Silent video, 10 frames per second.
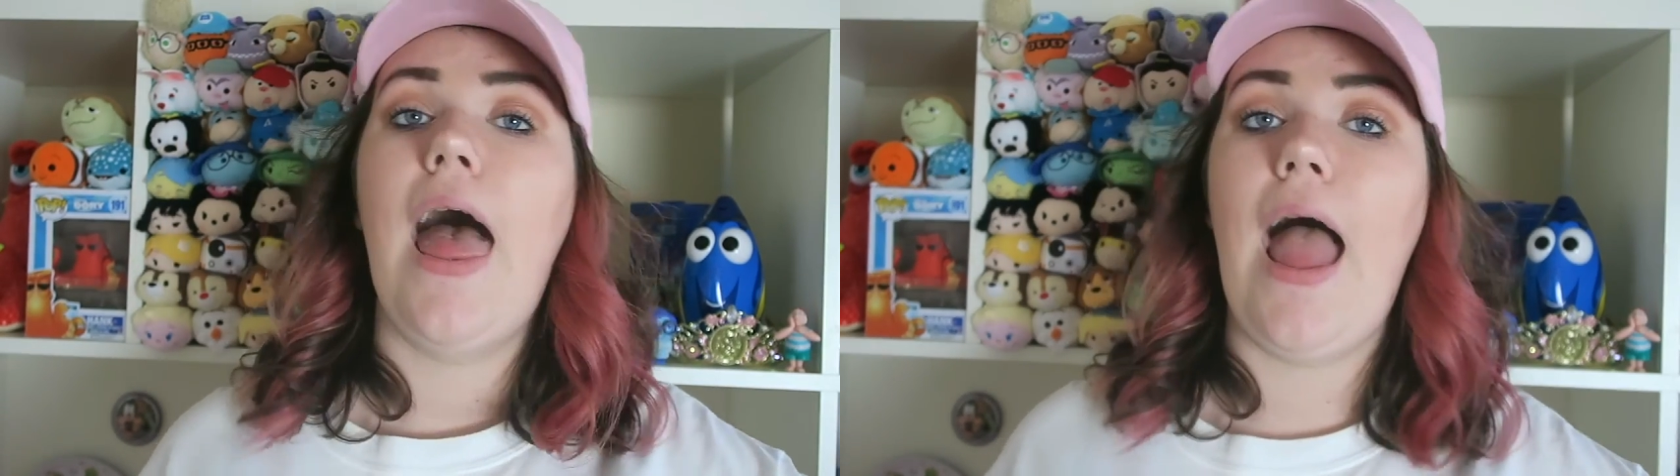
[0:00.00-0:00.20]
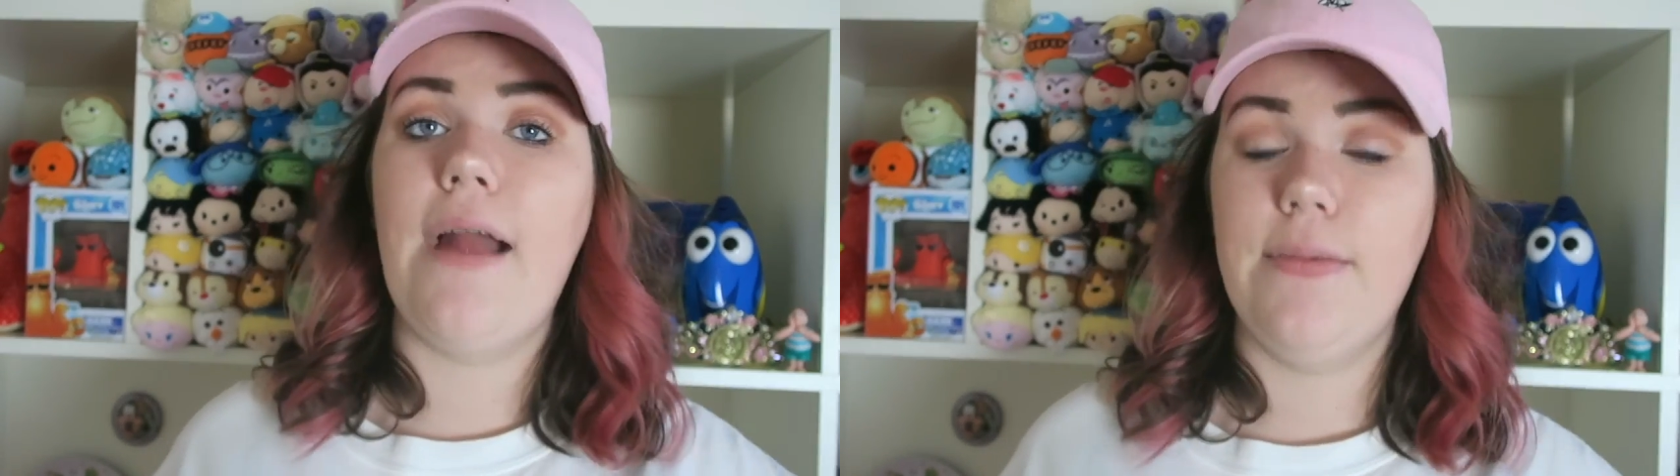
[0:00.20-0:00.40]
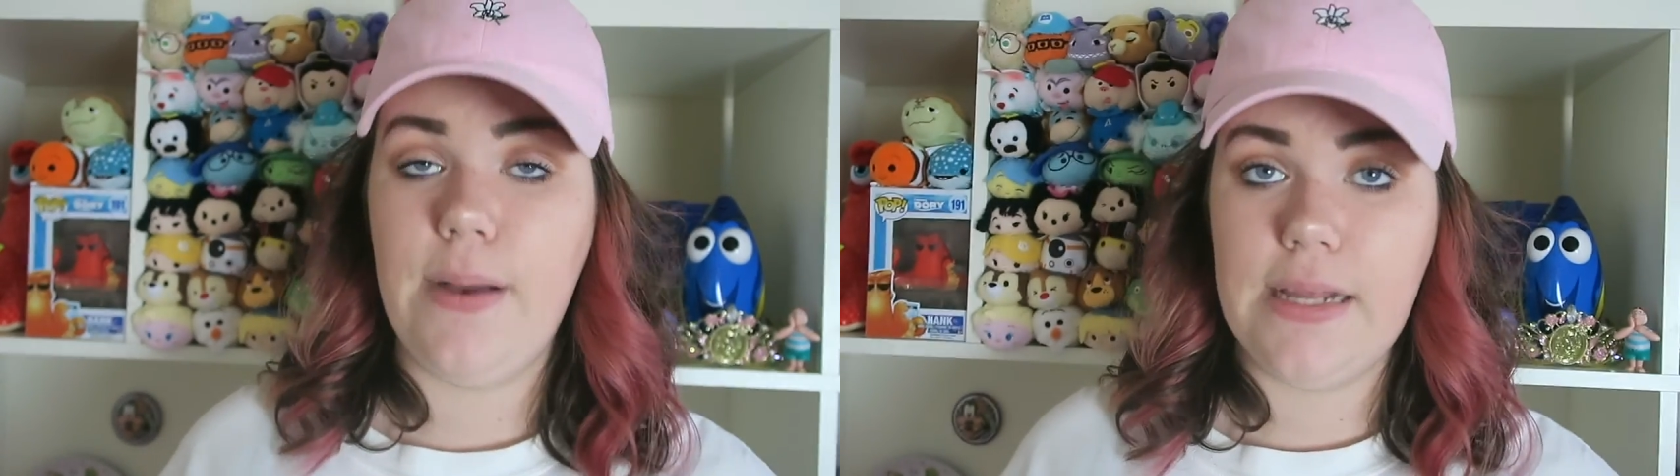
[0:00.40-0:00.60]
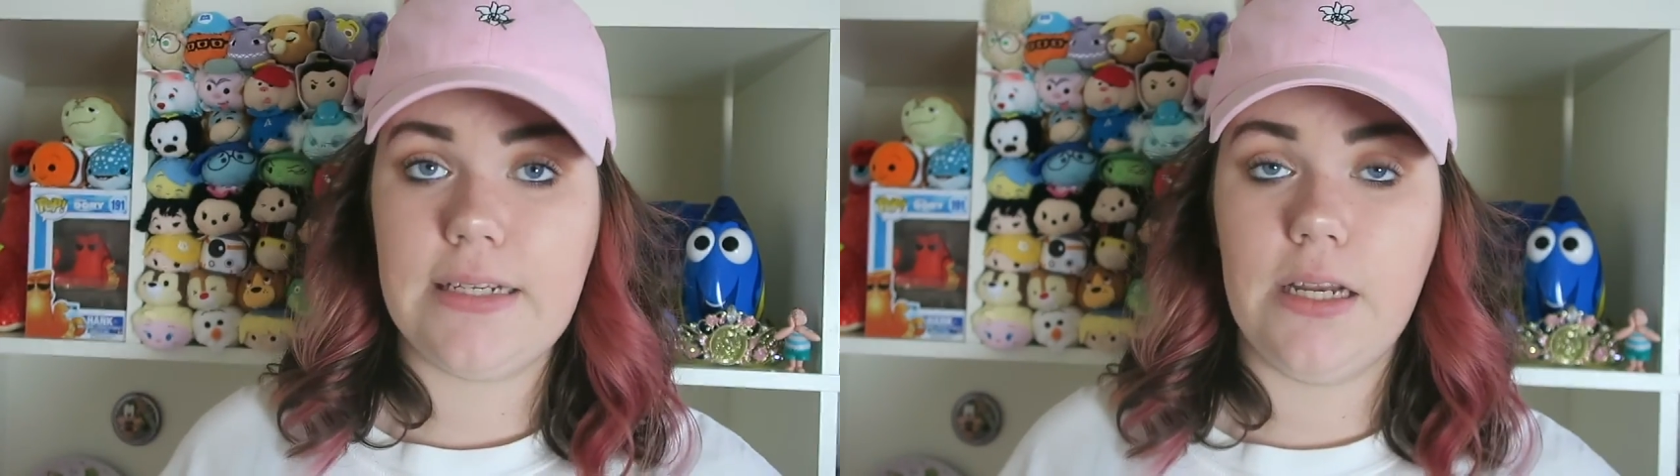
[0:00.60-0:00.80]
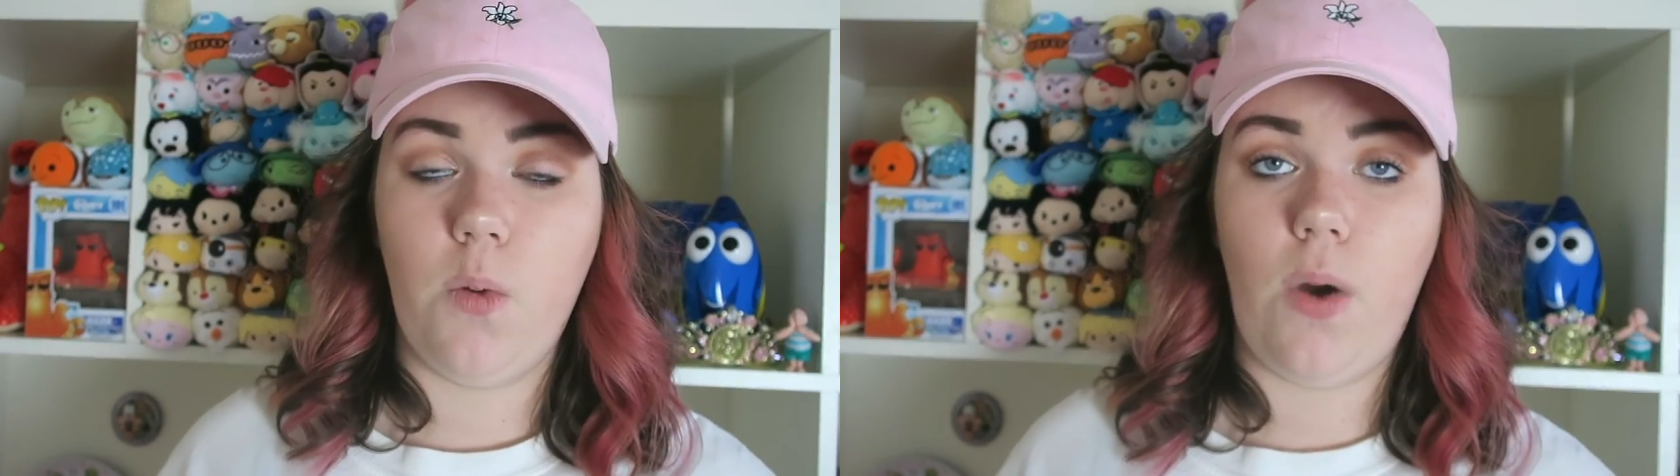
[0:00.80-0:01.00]
everybody's
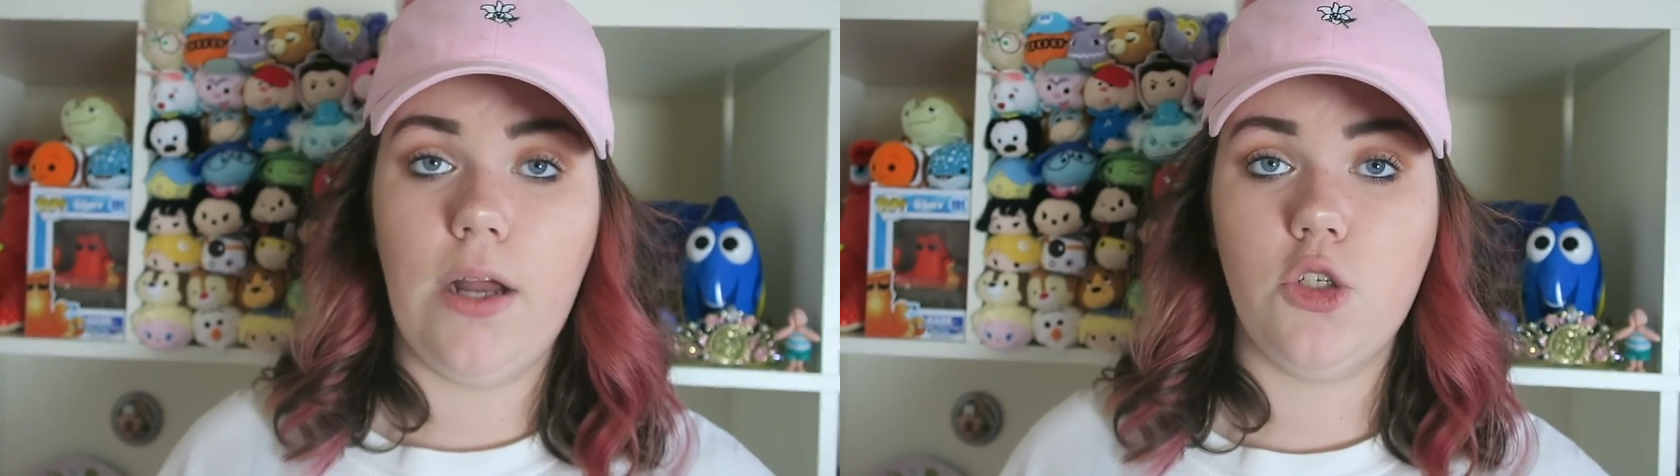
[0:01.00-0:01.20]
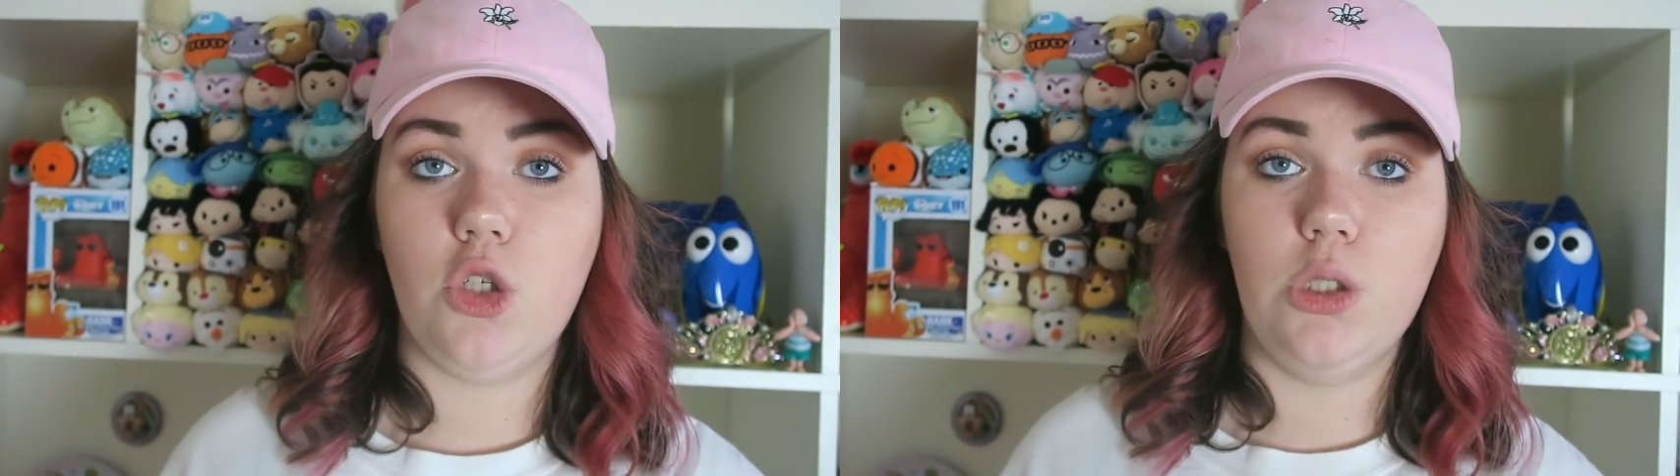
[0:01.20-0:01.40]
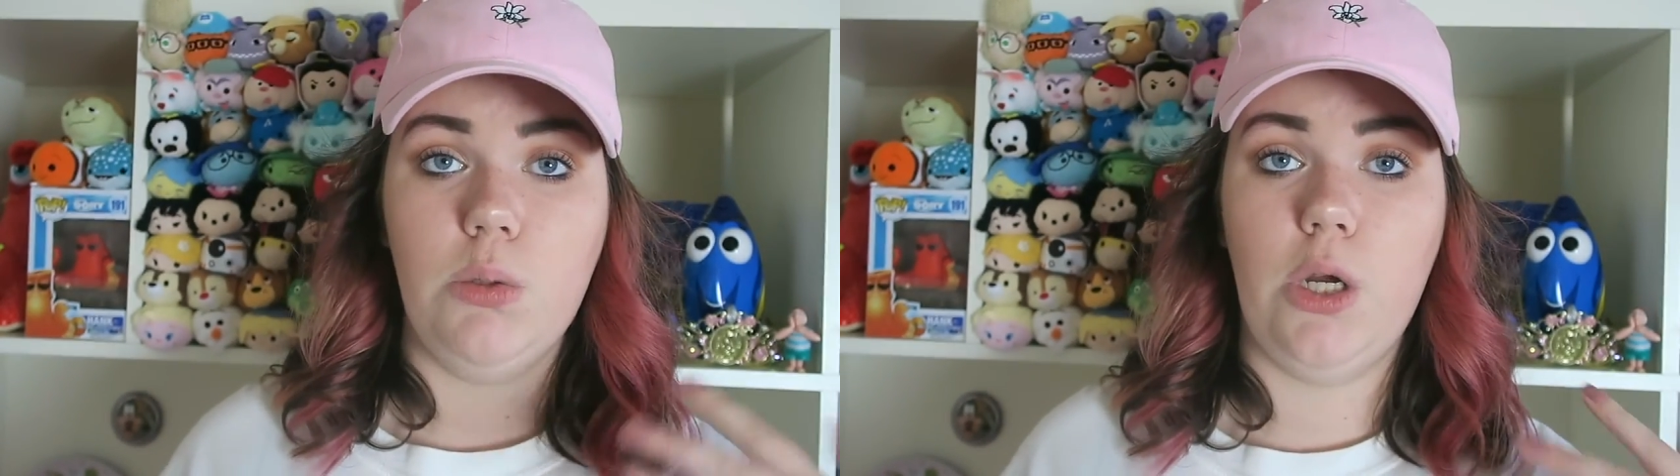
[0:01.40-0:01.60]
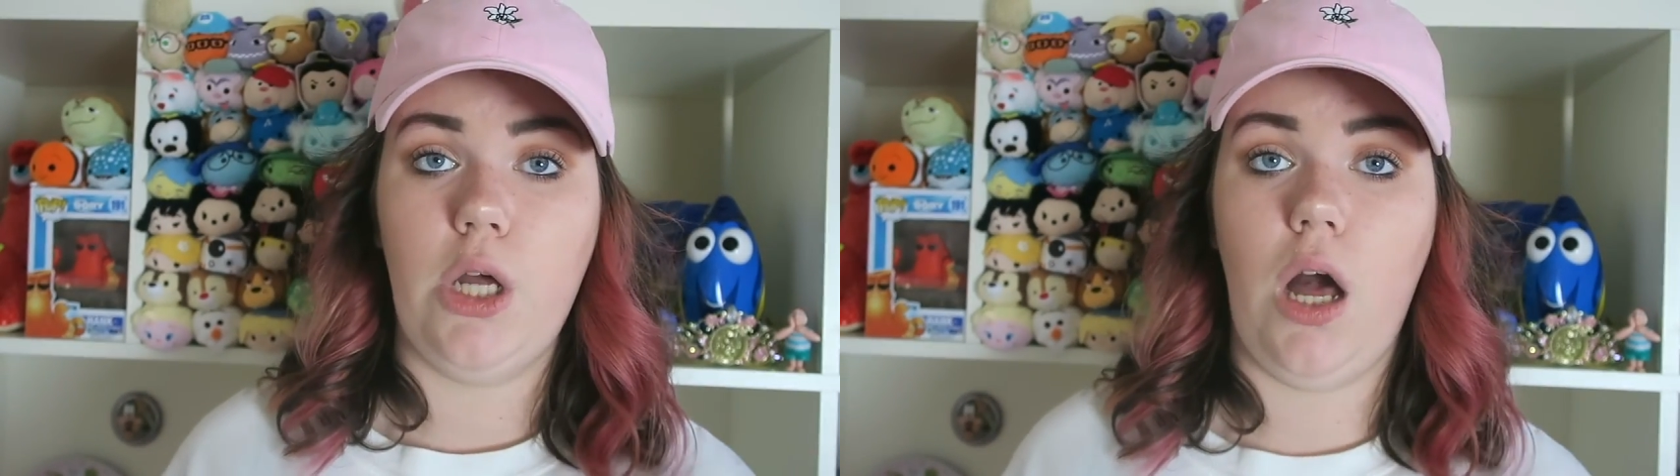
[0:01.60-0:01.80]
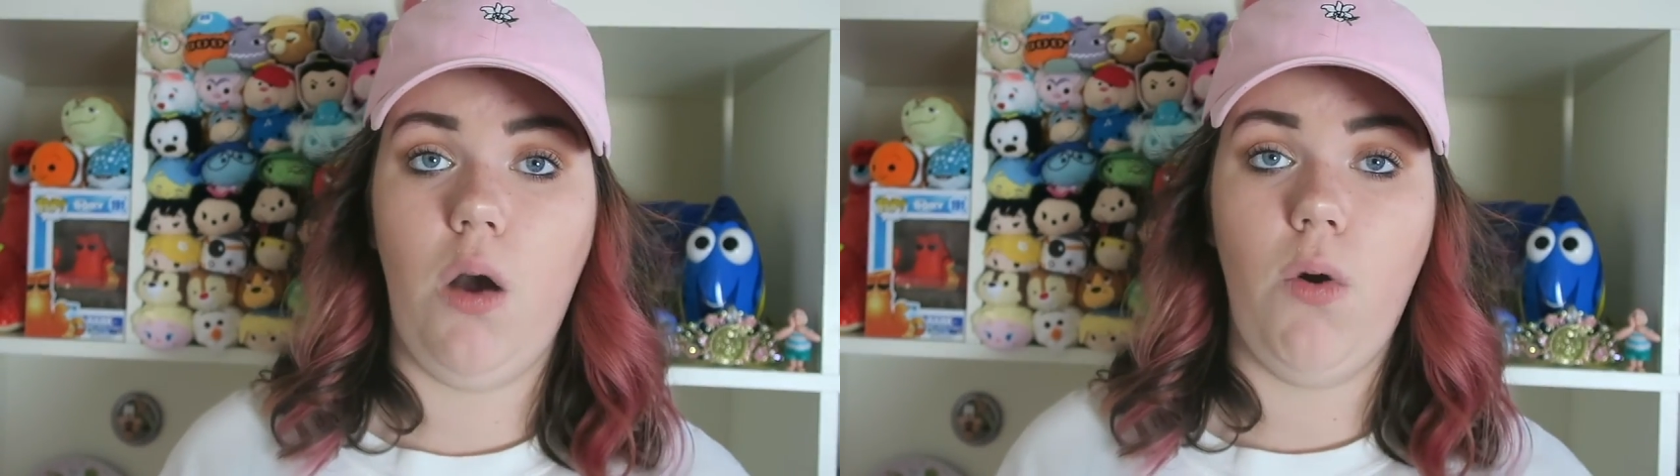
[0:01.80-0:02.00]
gonna want to
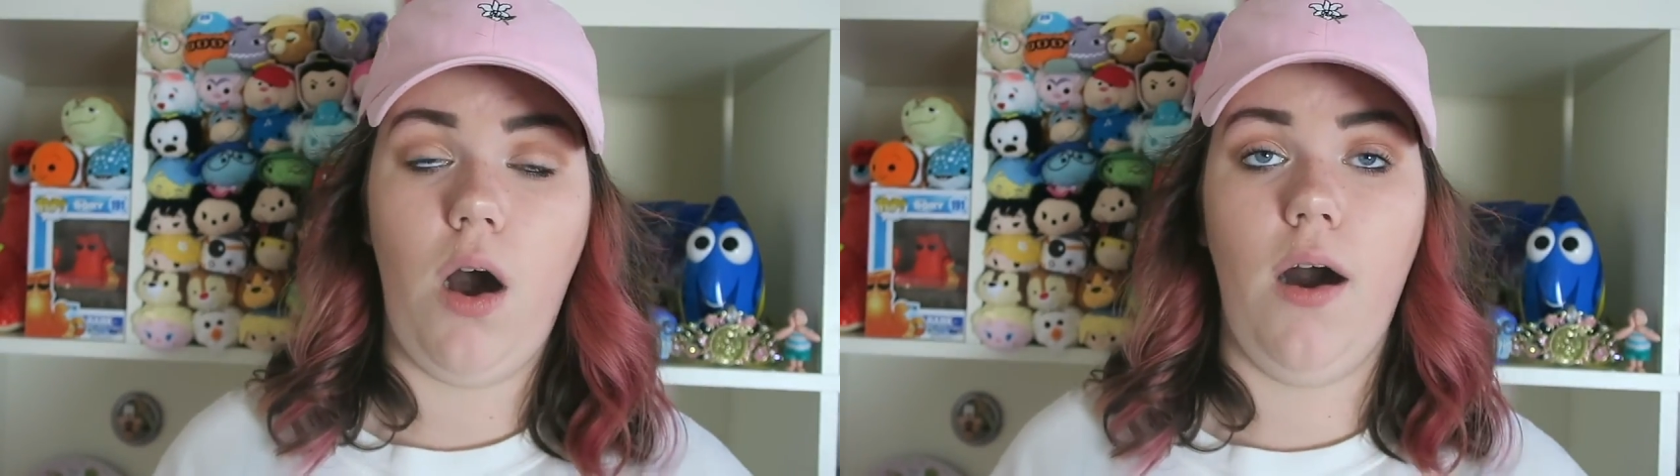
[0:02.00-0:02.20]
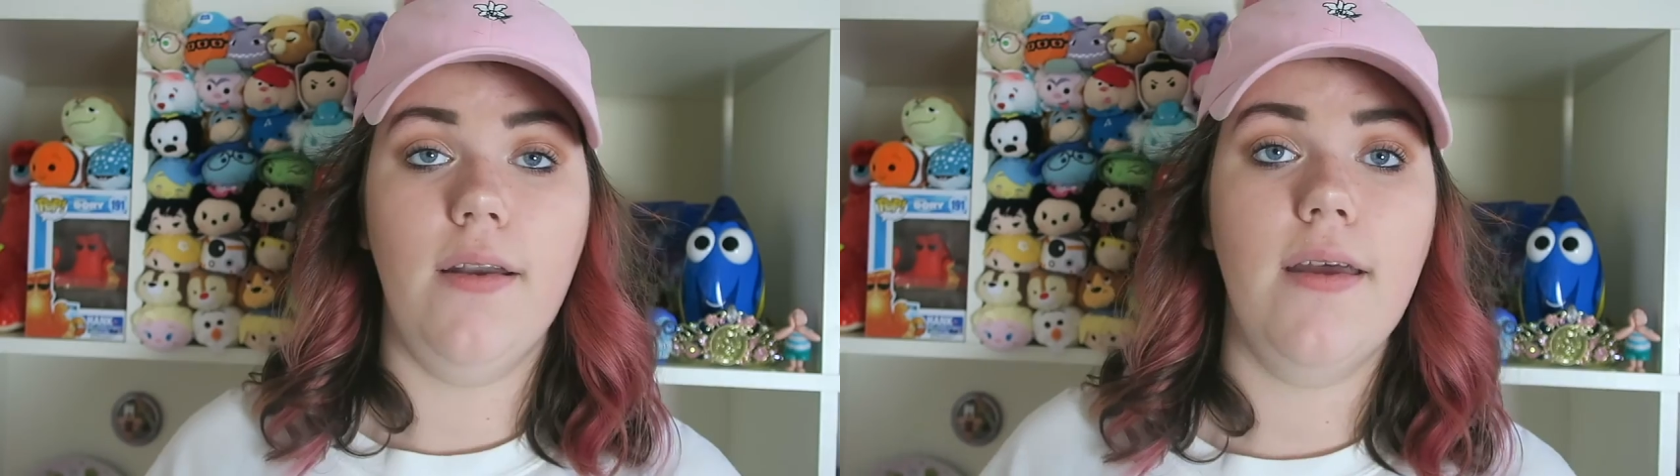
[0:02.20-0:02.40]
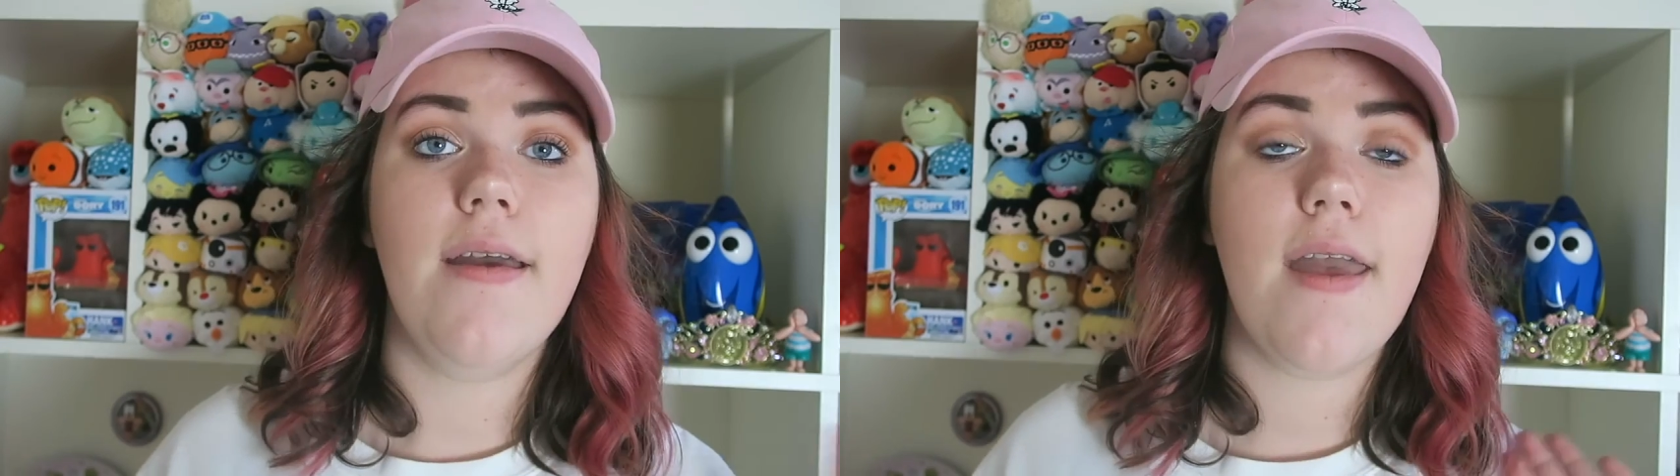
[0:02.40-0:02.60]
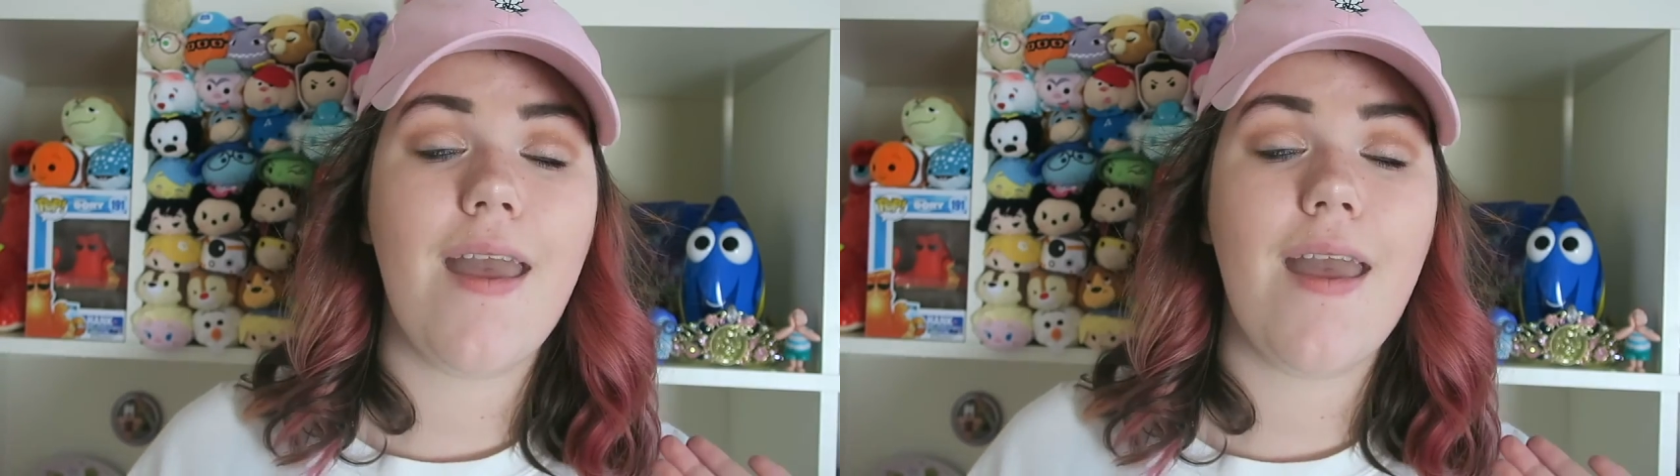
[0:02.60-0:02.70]
go on